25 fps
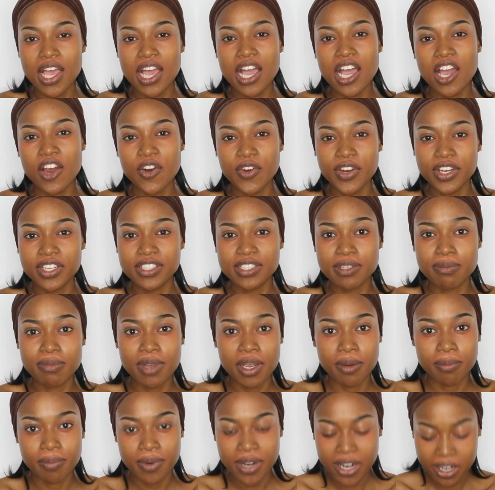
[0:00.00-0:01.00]
I already did my
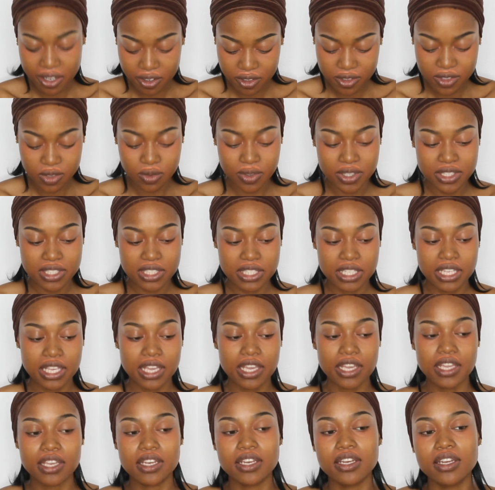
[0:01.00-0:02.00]
brows once
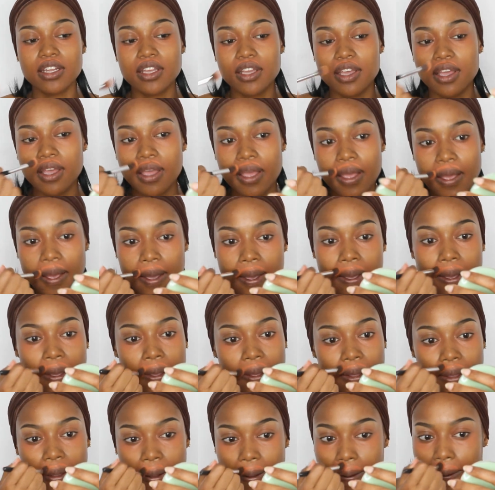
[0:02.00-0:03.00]
again.
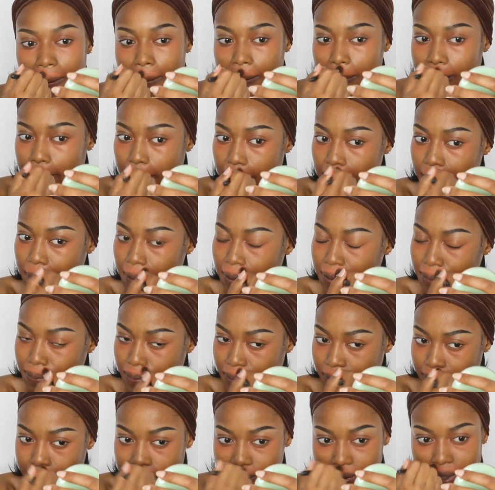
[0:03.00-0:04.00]
And that's
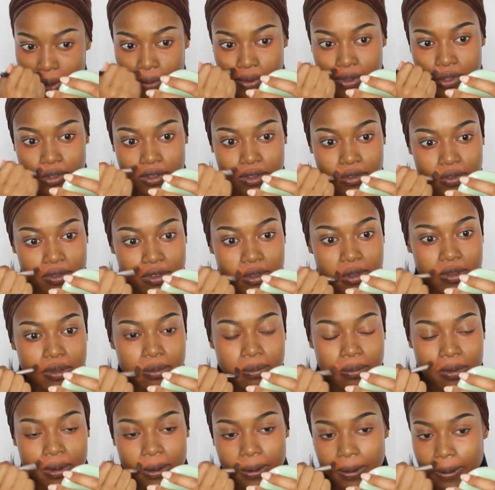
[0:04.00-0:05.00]
because I want to
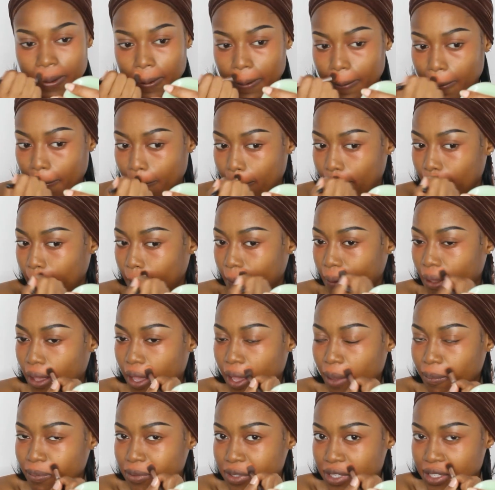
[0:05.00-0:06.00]
film an
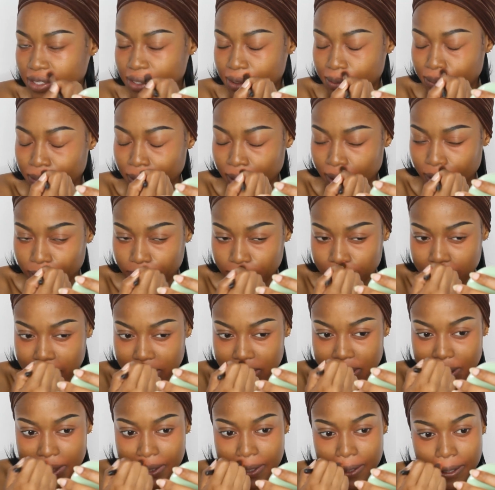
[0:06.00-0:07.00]
updated brow
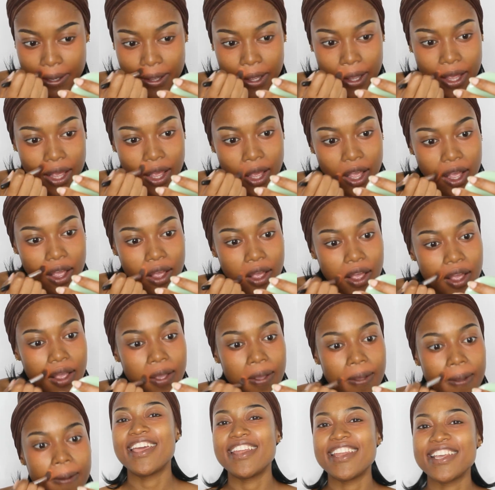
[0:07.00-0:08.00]
routine.
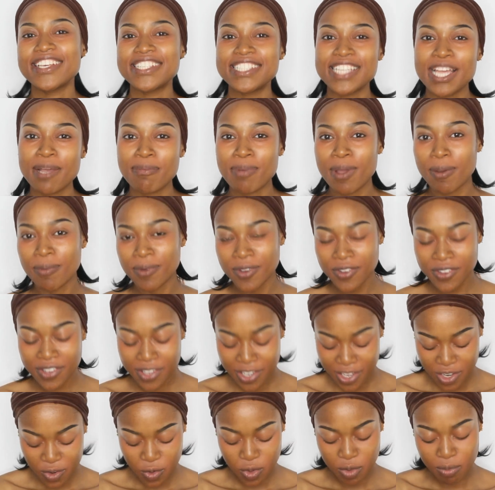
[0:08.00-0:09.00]
Next up, I'm going
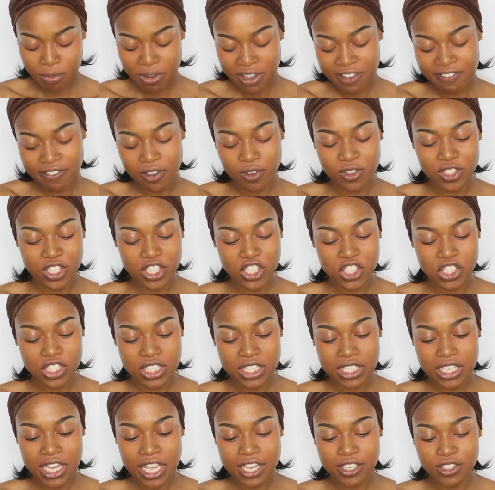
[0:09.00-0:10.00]
in with my
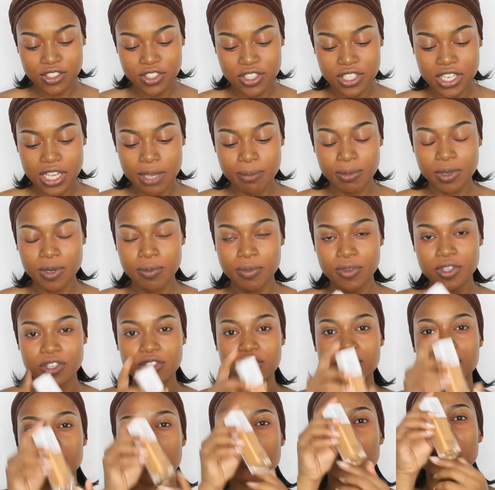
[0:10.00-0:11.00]
foundation, and today I'm going to be
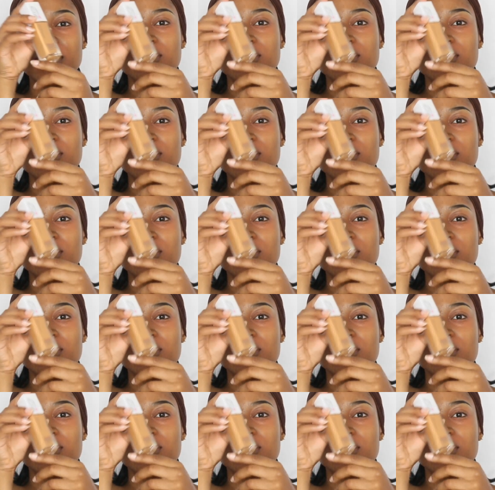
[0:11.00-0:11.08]
using my